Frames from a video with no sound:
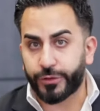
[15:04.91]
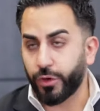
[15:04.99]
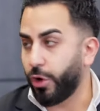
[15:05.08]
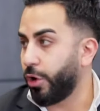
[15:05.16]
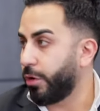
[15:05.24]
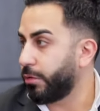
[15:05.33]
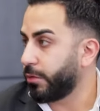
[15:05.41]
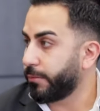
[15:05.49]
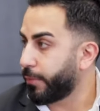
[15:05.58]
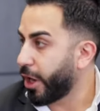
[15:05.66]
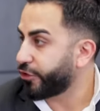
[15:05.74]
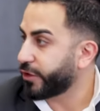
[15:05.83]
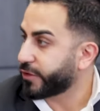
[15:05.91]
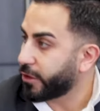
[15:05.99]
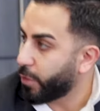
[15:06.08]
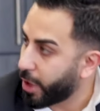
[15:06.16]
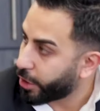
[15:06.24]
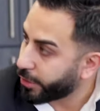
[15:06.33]
So Pasha is going
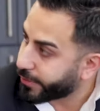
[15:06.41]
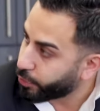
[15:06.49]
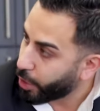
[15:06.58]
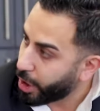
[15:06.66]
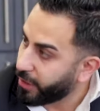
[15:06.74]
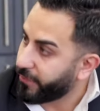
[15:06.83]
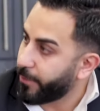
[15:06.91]
to walk us through all of